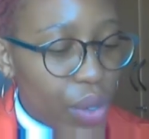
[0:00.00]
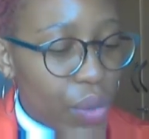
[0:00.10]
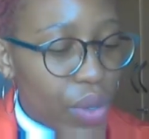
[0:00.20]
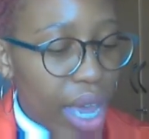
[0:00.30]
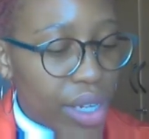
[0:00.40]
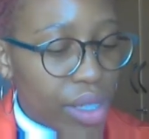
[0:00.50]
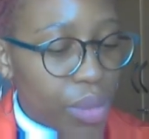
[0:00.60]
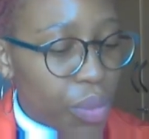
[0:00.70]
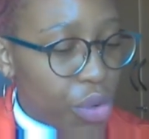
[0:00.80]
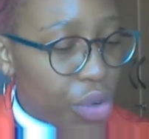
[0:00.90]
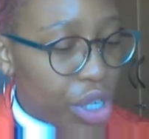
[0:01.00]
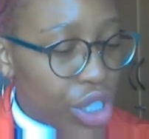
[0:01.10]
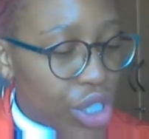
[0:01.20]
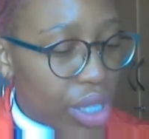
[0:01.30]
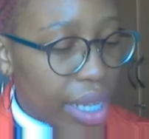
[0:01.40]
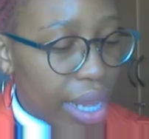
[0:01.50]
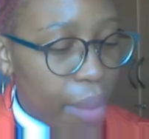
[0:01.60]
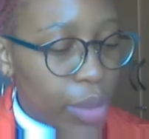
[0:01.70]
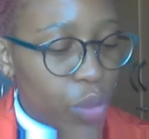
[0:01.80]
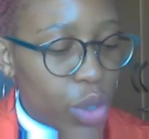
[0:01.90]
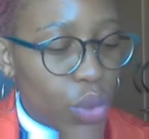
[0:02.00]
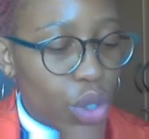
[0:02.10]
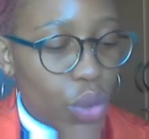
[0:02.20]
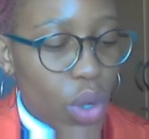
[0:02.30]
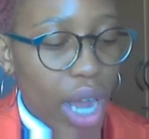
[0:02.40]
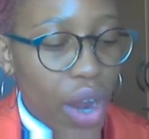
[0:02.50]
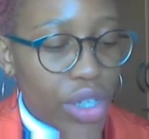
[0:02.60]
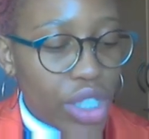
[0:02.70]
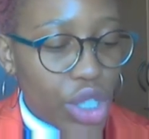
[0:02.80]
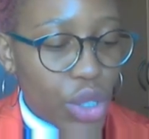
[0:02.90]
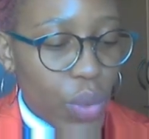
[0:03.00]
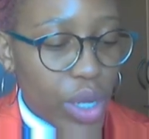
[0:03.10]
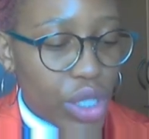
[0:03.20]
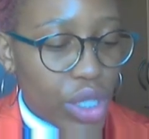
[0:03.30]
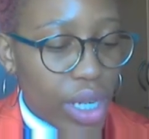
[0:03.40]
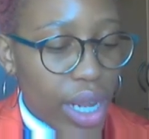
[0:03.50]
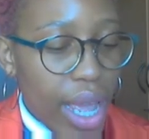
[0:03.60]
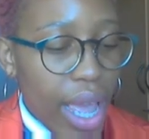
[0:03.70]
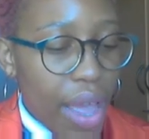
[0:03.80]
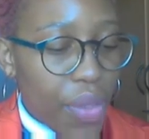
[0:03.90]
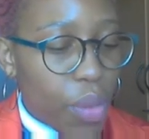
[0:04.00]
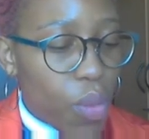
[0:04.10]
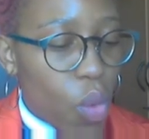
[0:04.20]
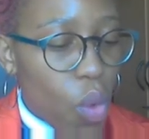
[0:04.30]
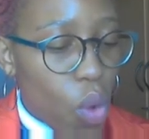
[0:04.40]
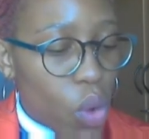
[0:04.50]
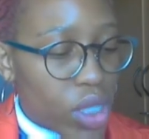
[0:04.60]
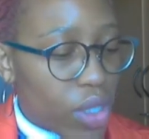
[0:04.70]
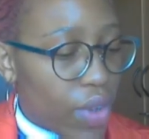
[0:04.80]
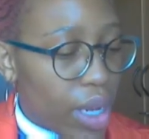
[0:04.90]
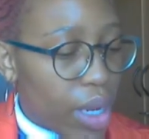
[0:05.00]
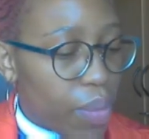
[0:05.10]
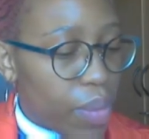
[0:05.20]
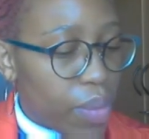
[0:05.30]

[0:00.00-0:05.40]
You can bridge the gaps between your current situation and the more developed